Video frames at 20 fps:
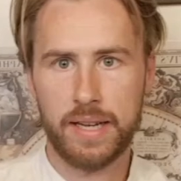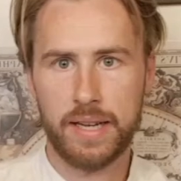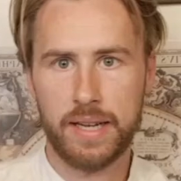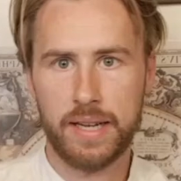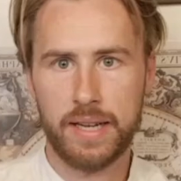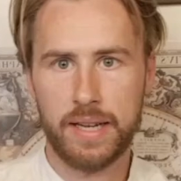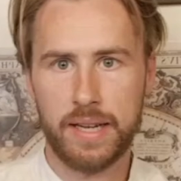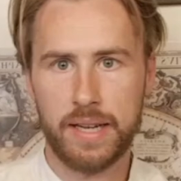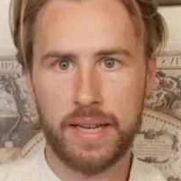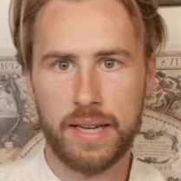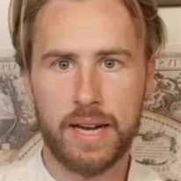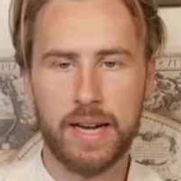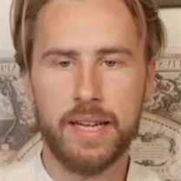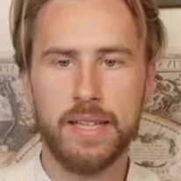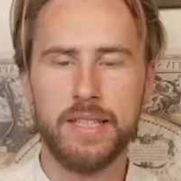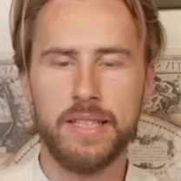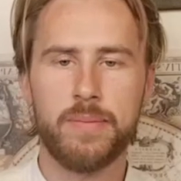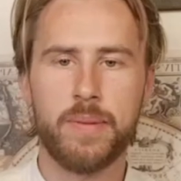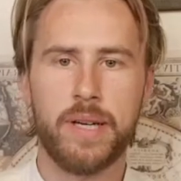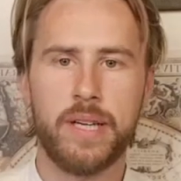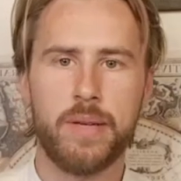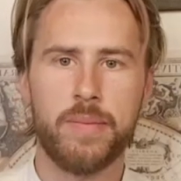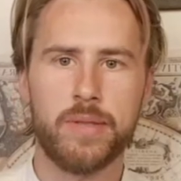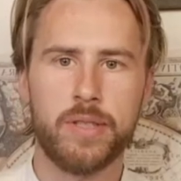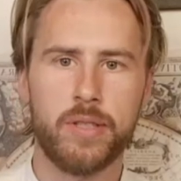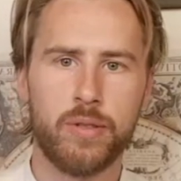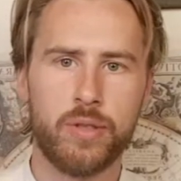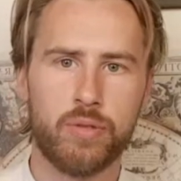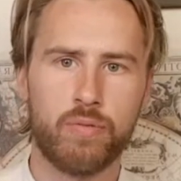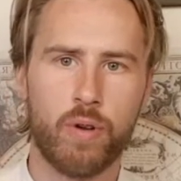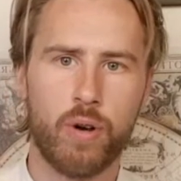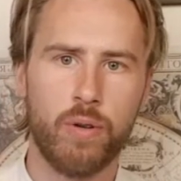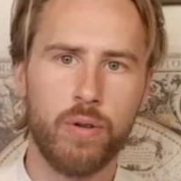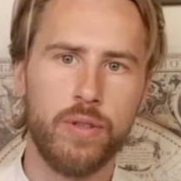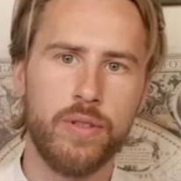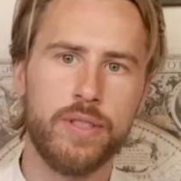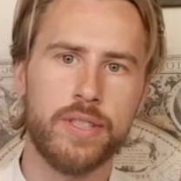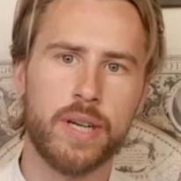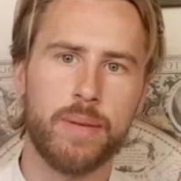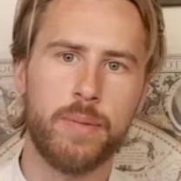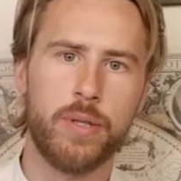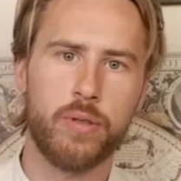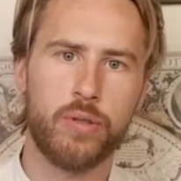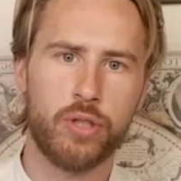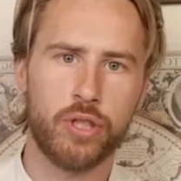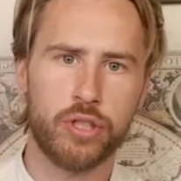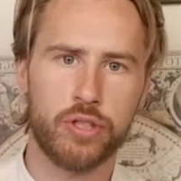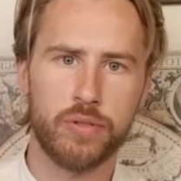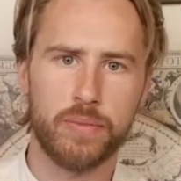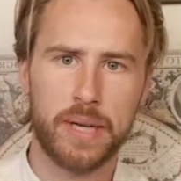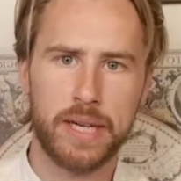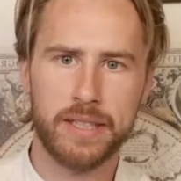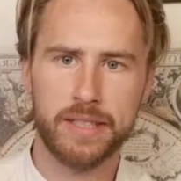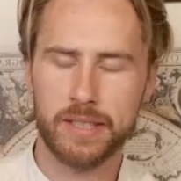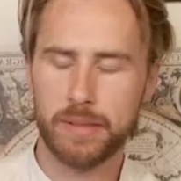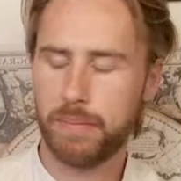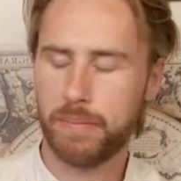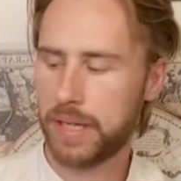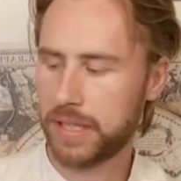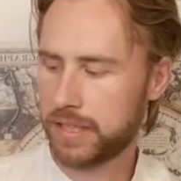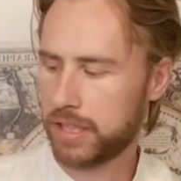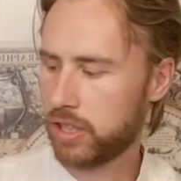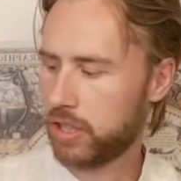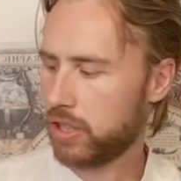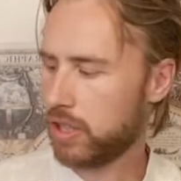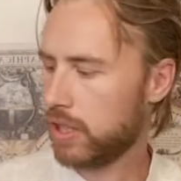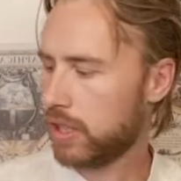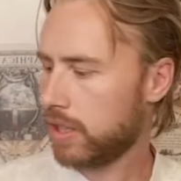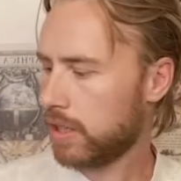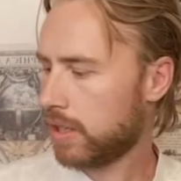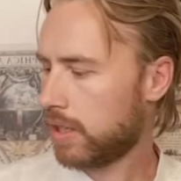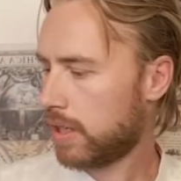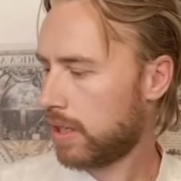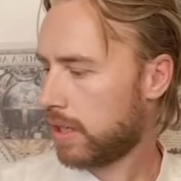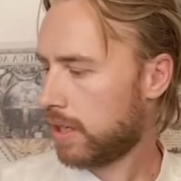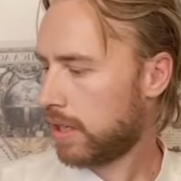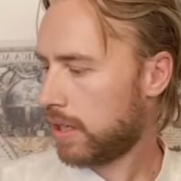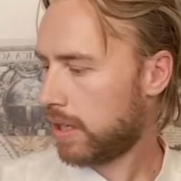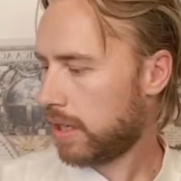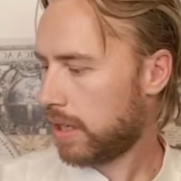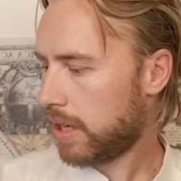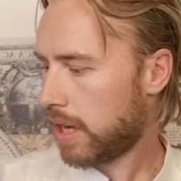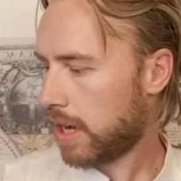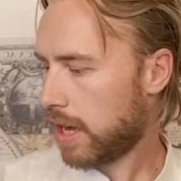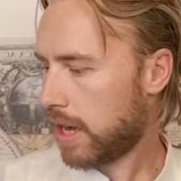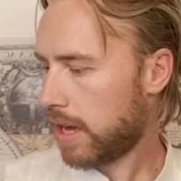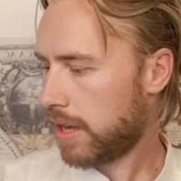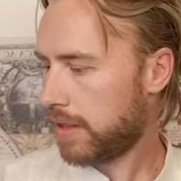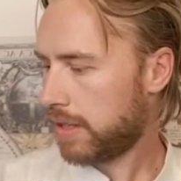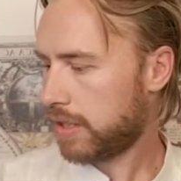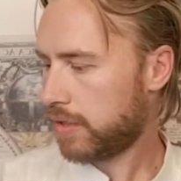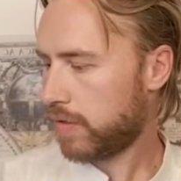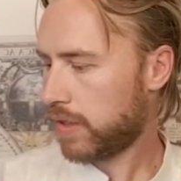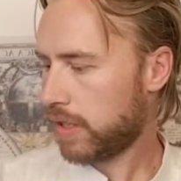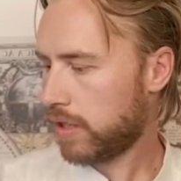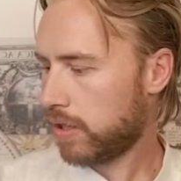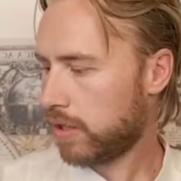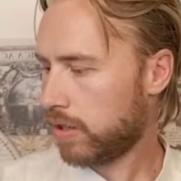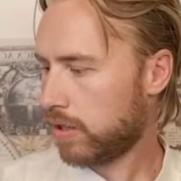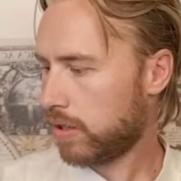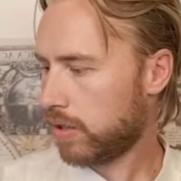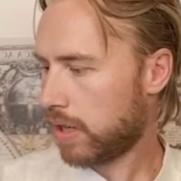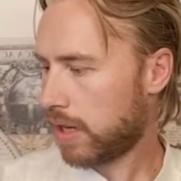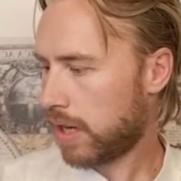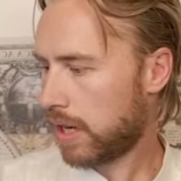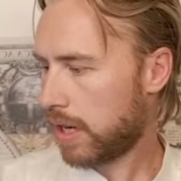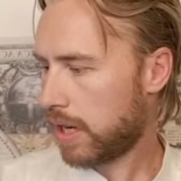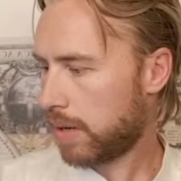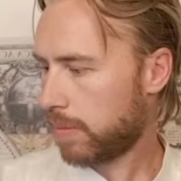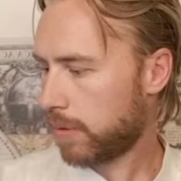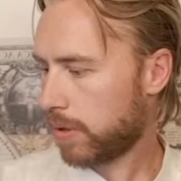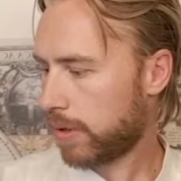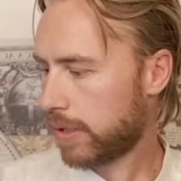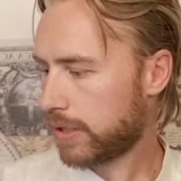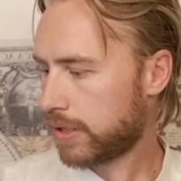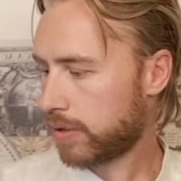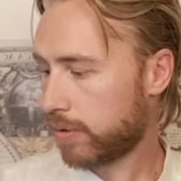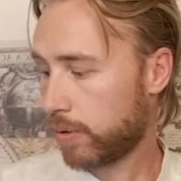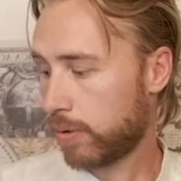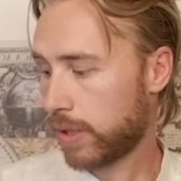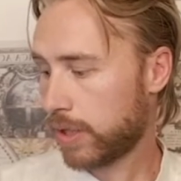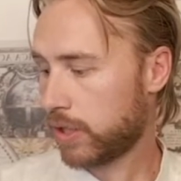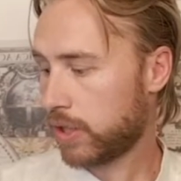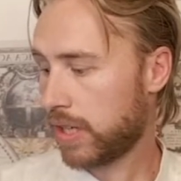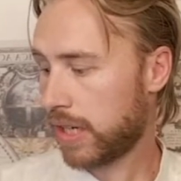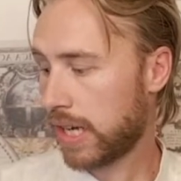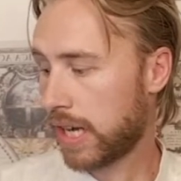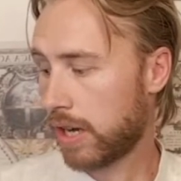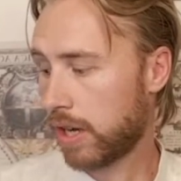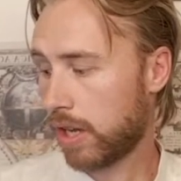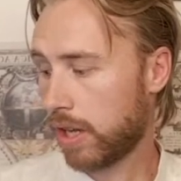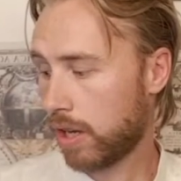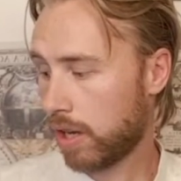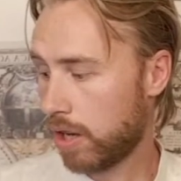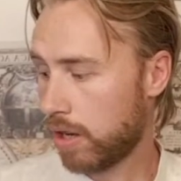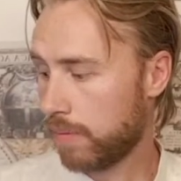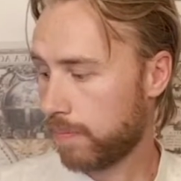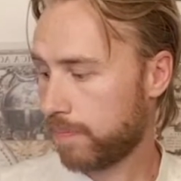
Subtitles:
Guys, my name is Rowlands. I'm a nutritional balancing practitioner, and in this video I'm going to answer a question I get a lot.